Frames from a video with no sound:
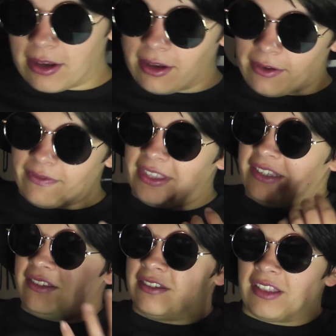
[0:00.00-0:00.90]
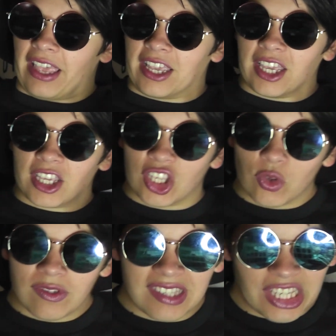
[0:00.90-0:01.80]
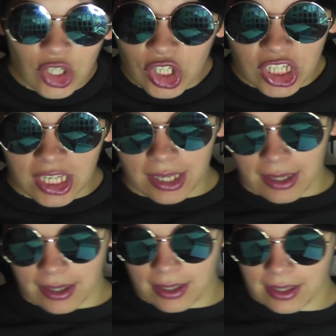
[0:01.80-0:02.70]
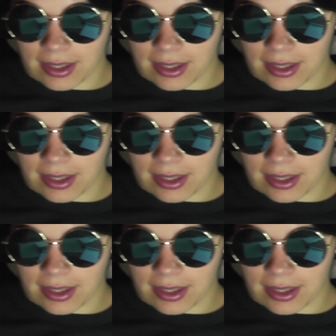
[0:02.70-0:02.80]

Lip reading: of these like cutesy, gushy,